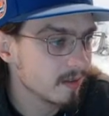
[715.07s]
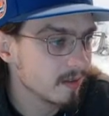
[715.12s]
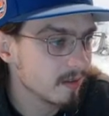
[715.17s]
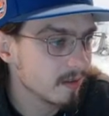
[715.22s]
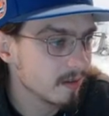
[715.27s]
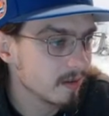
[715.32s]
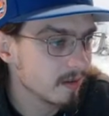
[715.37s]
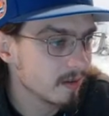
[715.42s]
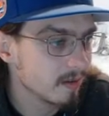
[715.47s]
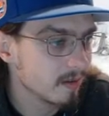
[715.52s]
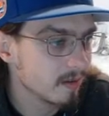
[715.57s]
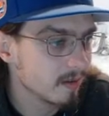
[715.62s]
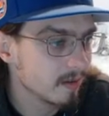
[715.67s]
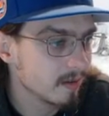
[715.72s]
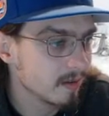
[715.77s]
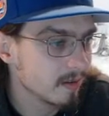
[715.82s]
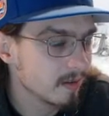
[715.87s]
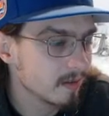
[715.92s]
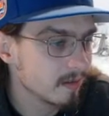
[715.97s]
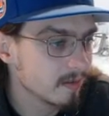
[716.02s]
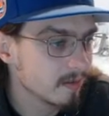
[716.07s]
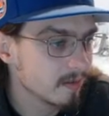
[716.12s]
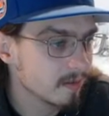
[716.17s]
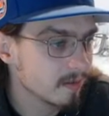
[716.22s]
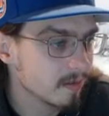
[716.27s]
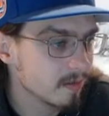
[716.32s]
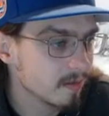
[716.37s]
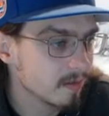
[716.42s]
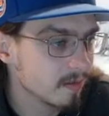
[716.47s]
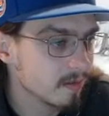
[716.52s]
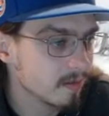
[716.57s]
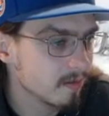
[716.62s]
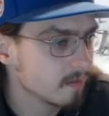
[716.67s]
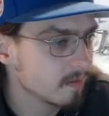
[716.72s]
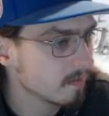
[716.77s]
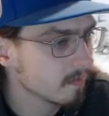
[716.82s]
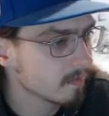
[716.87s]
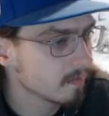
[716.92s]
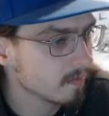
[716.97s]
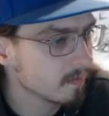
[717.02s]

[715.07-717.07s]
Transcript: No one is speaking in this clip.